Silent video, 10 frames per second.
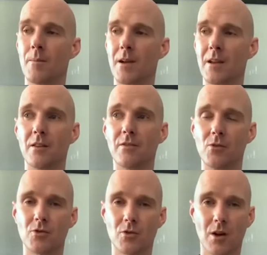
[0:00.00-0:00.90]
in the
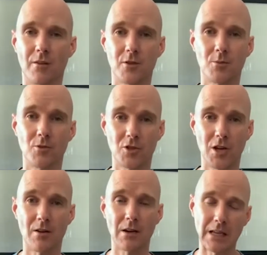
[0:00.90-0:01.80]
future comfortable
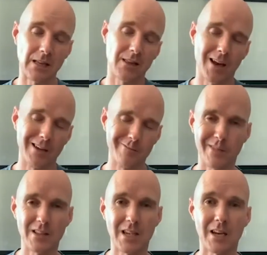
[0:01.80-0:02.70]
sharing it, then
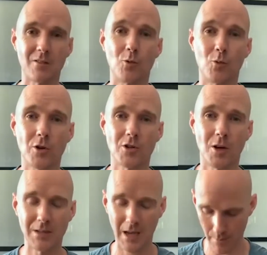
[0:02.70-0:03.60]
it's kind of a workshop
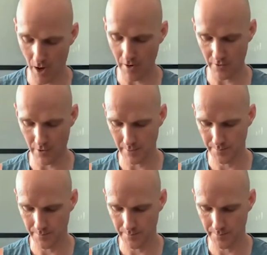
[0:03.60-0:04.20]
type offering.